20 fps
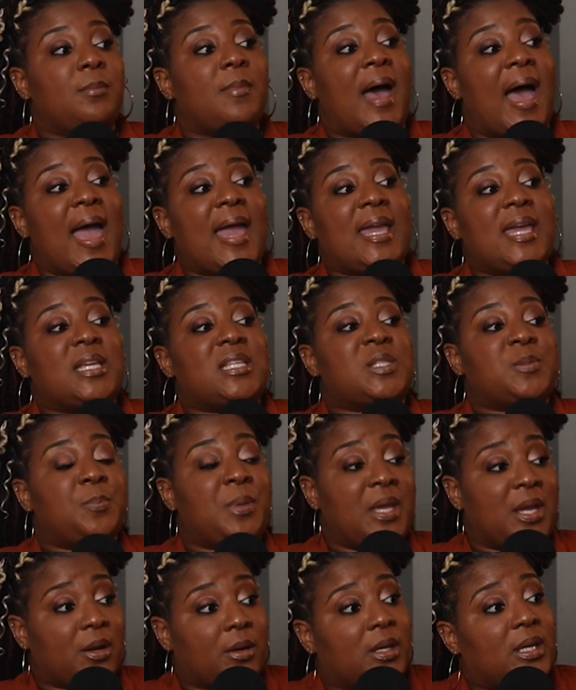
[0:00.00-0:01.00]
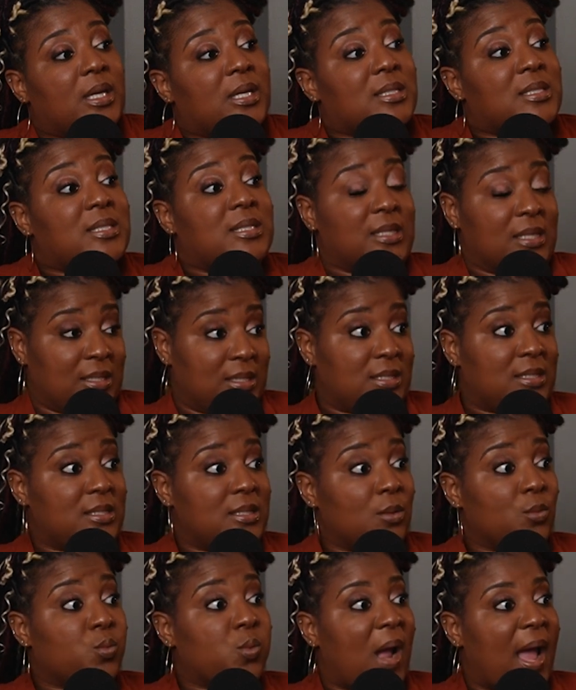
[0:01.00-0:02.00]
in my experiences,
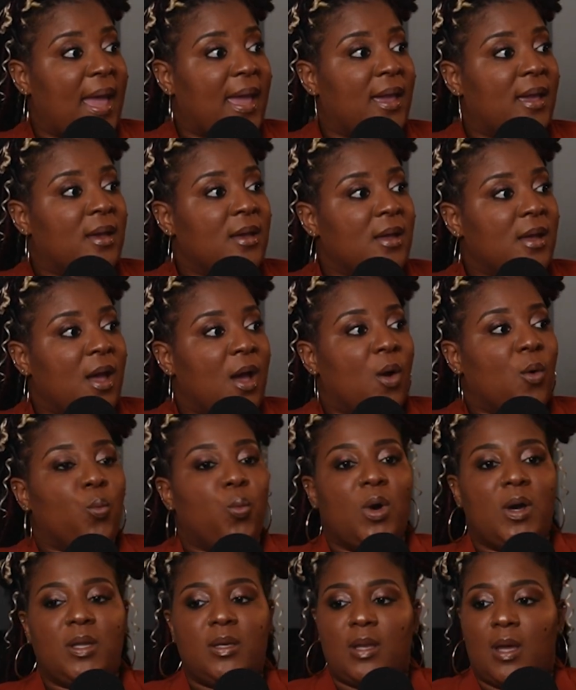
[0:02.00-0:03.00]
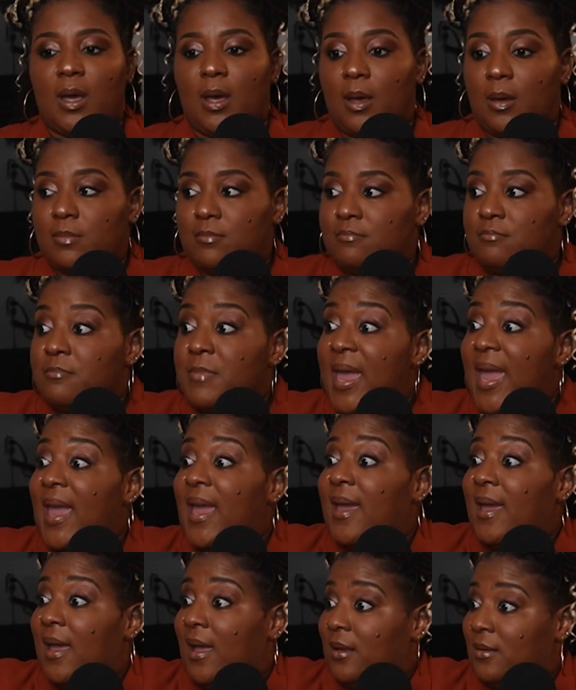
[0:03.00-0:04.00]
right, would a
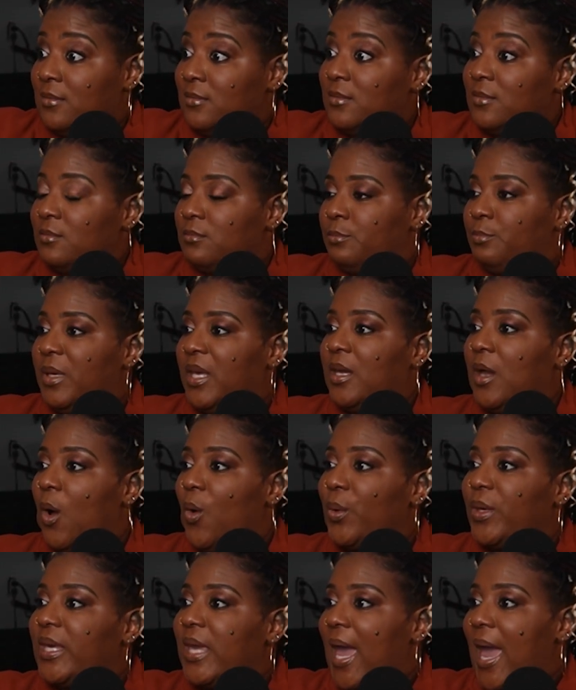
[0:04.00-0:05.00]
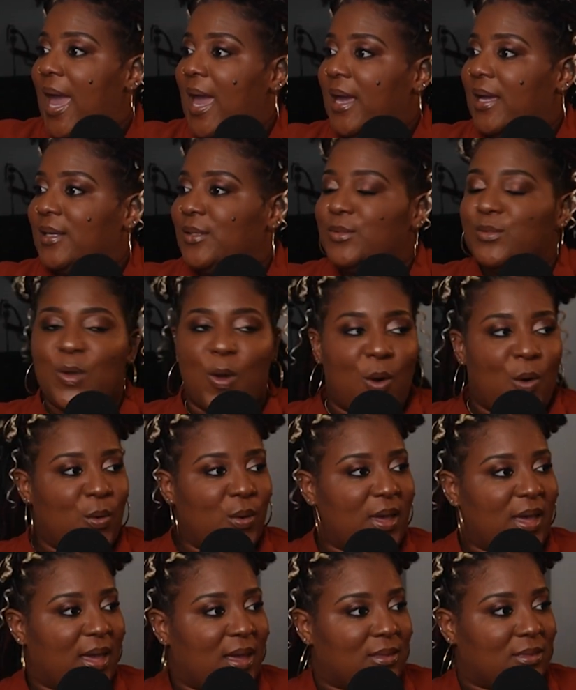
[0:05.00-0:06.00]
man be okay
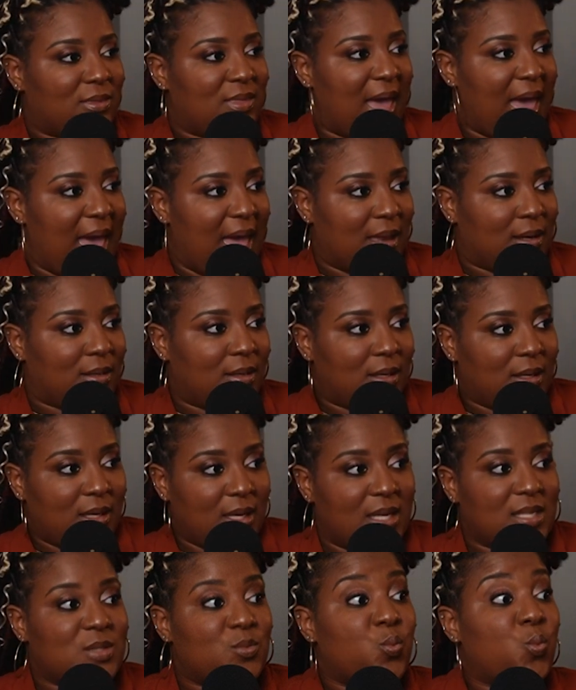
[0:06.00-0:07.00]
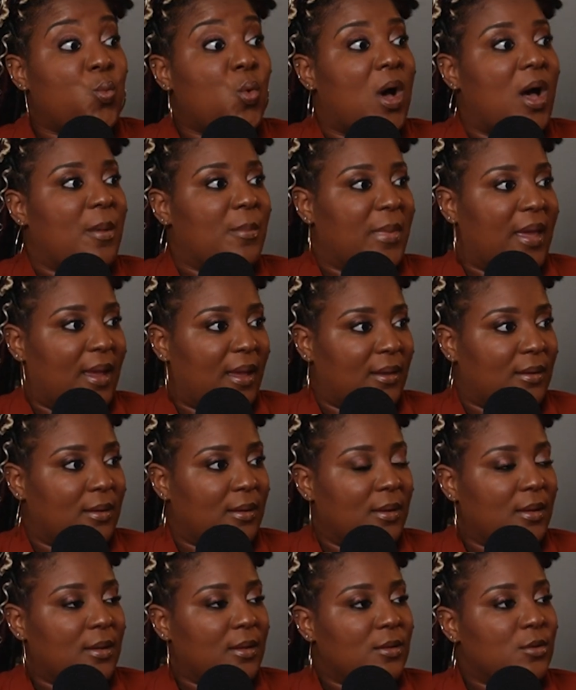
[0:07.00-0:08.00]
knowing that his woman,
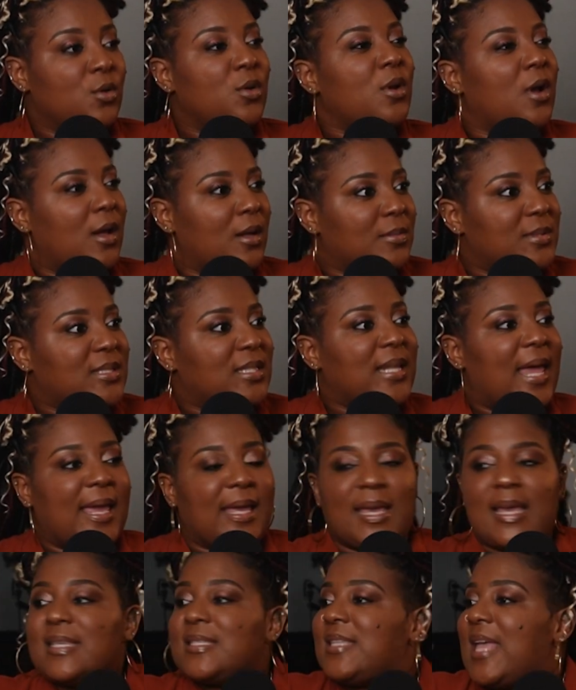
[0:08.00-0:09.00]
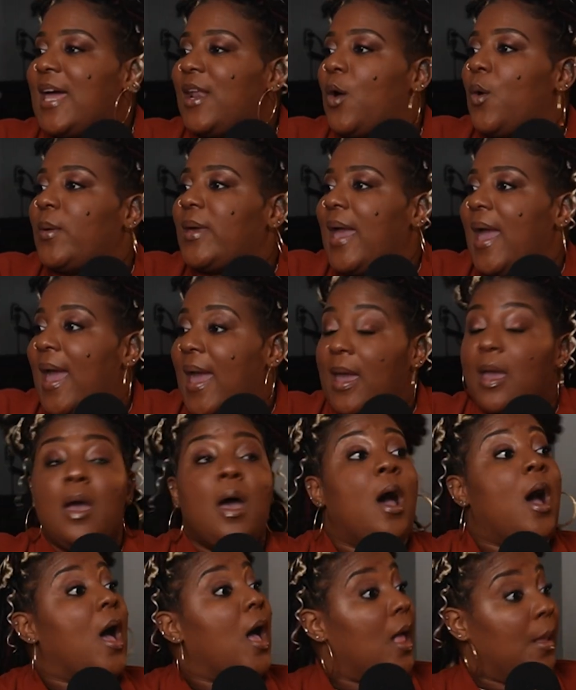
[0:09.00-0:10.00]
you know what I'm saying? Like, is that okay?
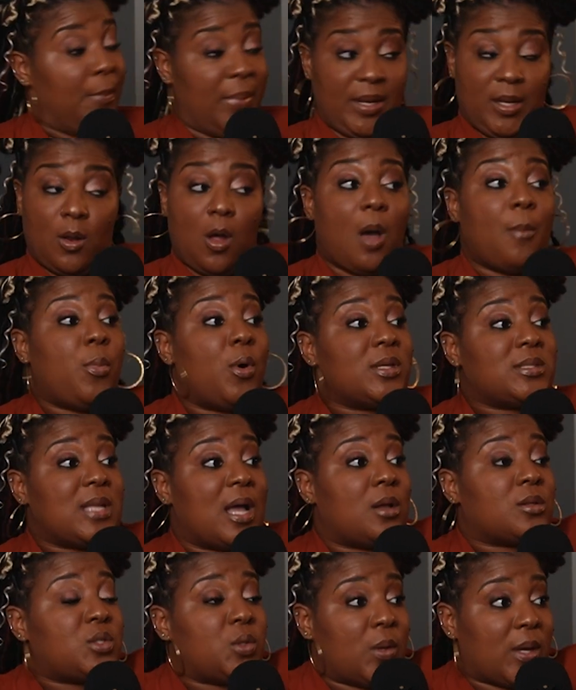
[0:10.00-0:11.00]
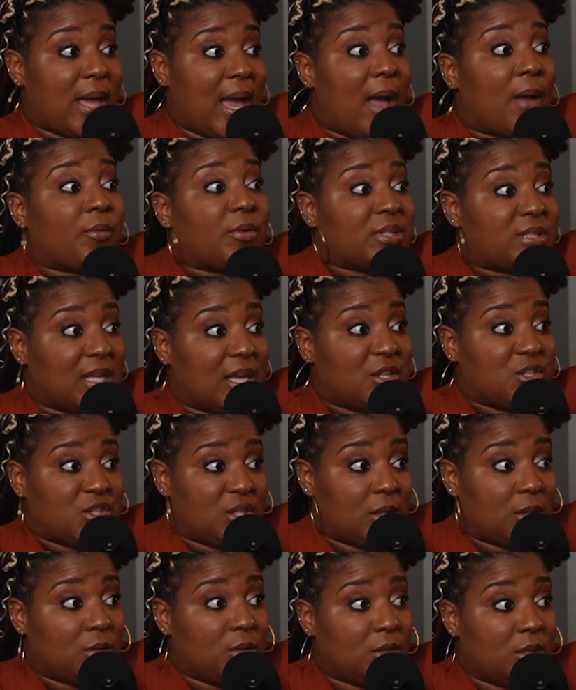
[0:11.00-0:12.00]
But it all boils down to a
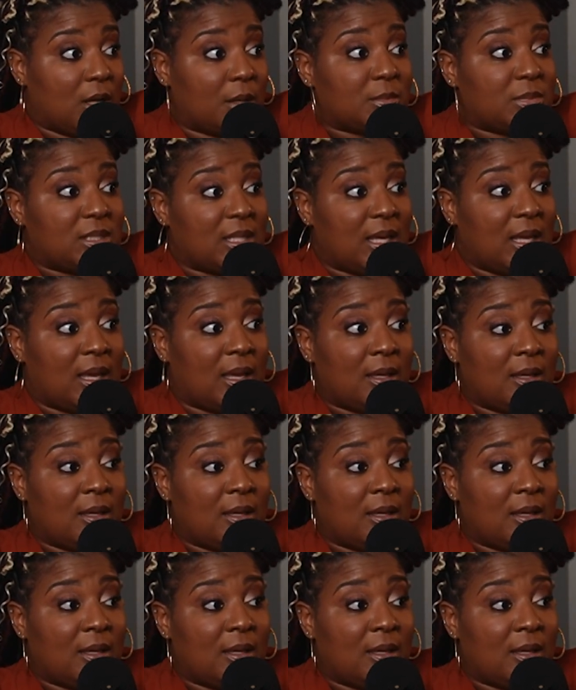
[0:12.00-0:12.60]
conversation. You know what I'm saying?